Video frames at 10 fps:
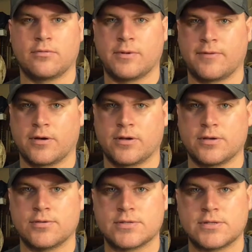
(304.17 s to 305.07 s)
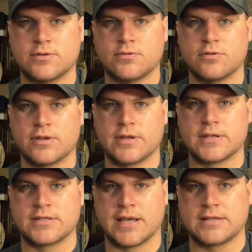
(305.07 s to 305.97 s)
room if you're going to use 2 of the
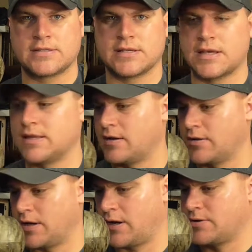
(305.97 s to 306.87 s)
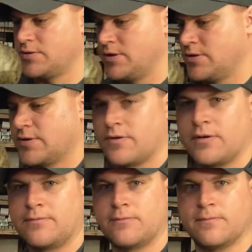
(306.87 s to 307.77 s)
scents in there. The cartridges are
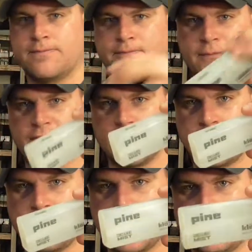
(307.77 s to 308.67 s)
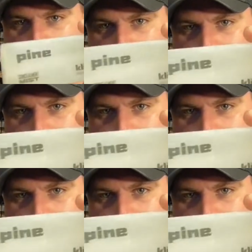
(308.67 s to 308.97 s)
fairly big.